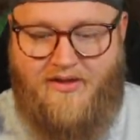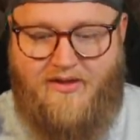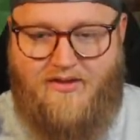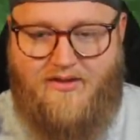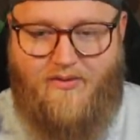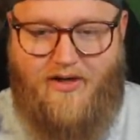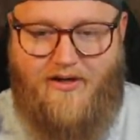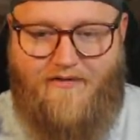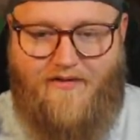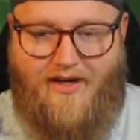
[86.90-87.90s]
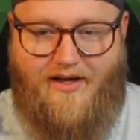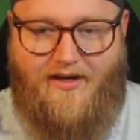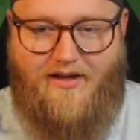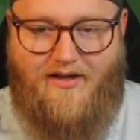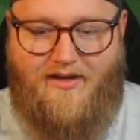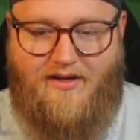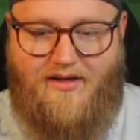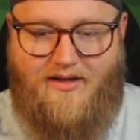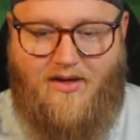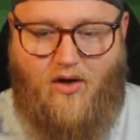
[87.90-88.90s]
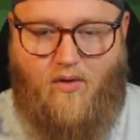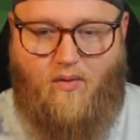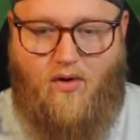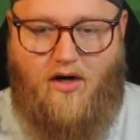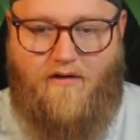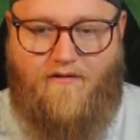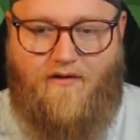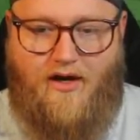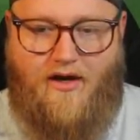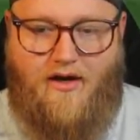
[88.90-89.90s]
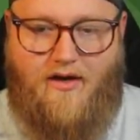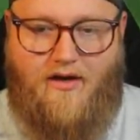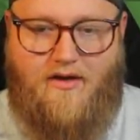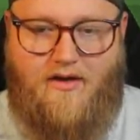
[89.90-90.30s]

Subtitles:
So what if I... Oh, what if I